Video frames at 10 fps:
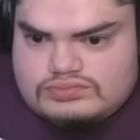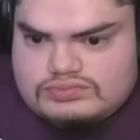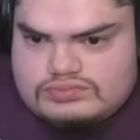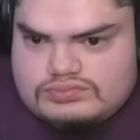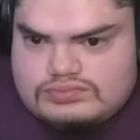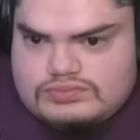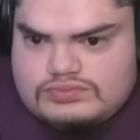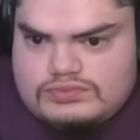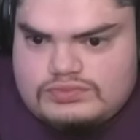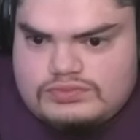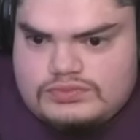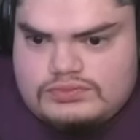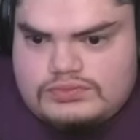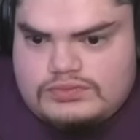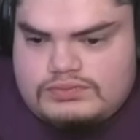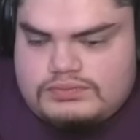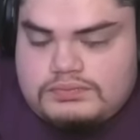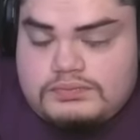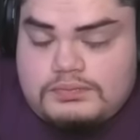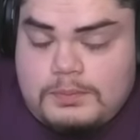
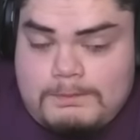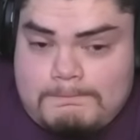(silence)